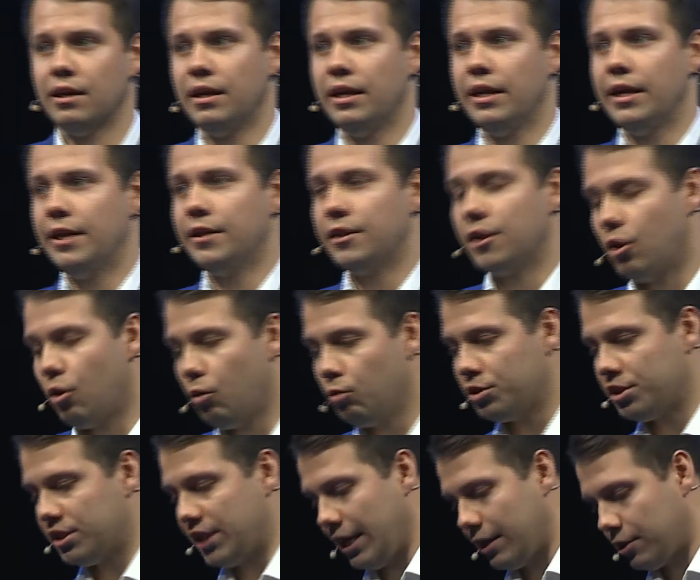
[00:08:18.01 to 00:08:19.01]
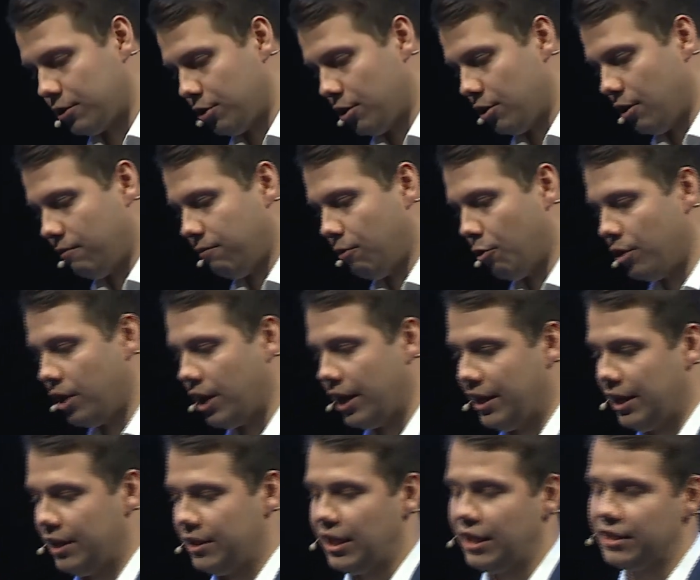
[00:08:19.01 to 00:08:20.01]
in the whole sector of online
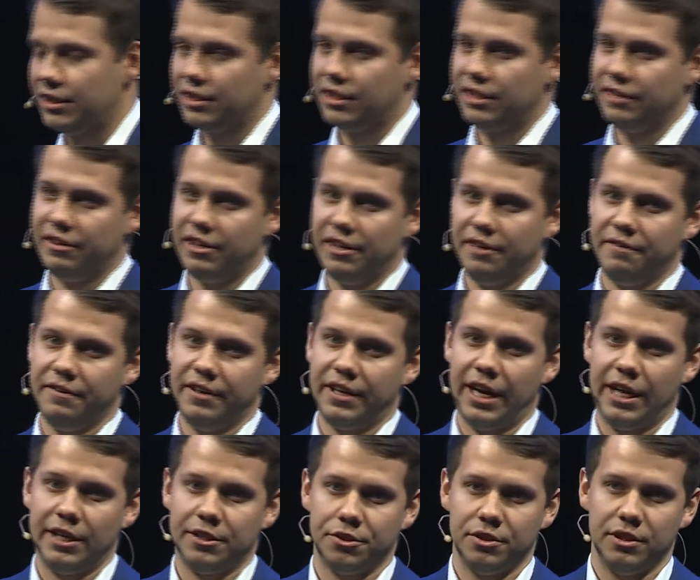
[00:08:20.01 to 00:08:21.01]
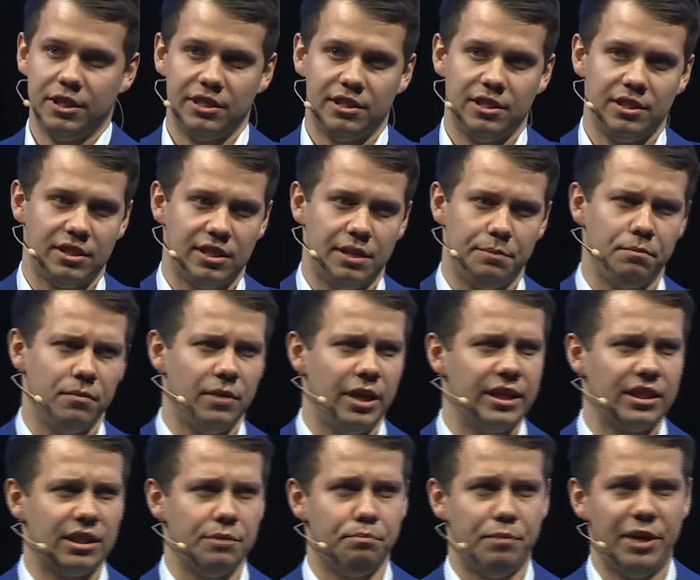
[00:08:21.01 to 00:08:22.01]
identity verification, this is the
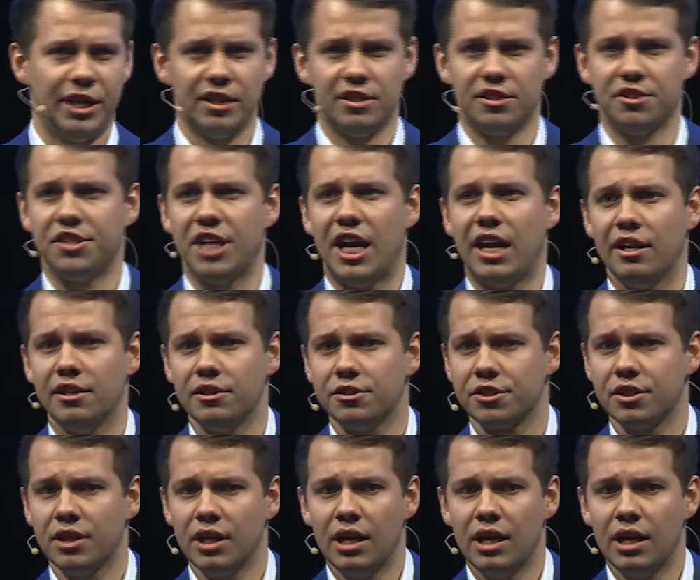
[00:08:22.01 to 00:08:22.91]
biggest challenge.